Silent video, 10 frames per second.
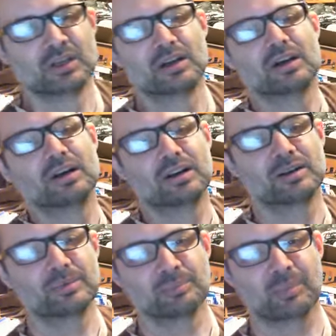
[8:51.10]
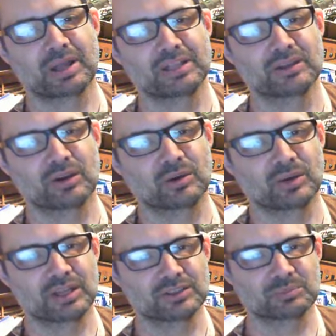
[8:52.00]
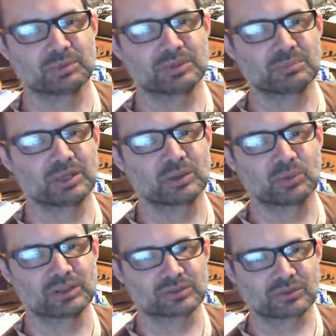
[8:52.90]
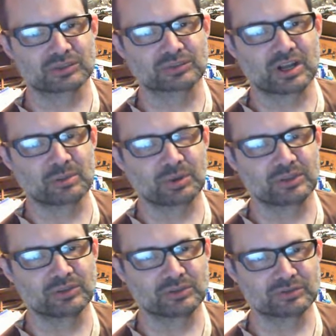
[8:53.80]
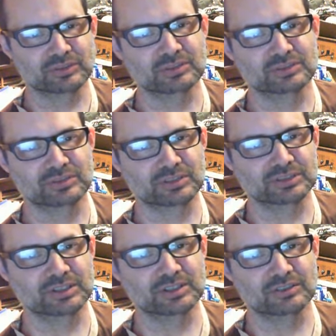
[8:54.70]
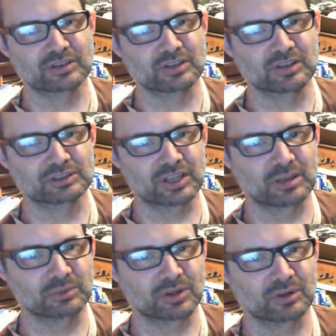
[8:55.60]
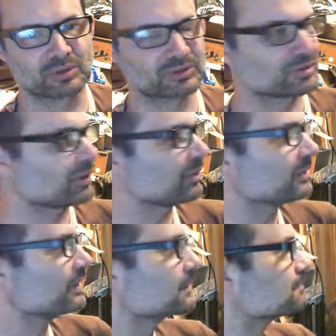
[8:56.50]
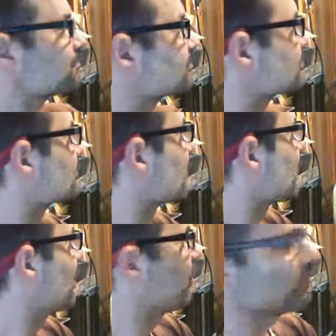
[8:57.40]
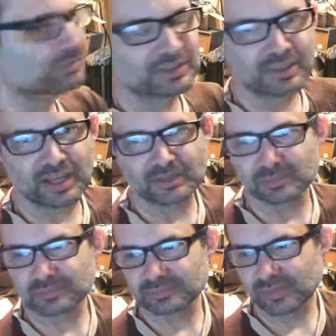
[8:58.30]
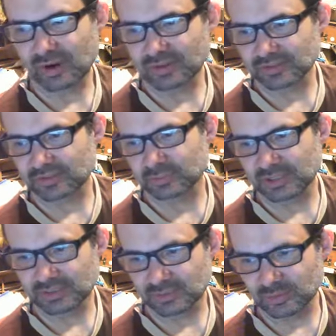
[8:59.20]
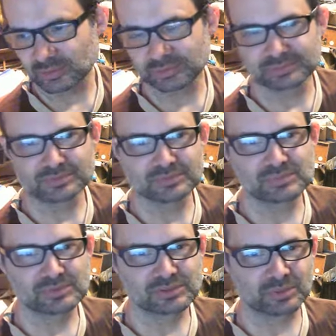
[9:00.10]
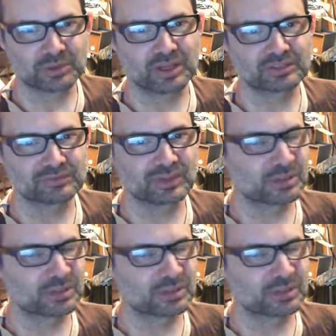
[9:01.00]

Uh, my ego has been in many ways crushed down by the universe uh, a long time ago, so um, hopefully that hardens me to some kinds of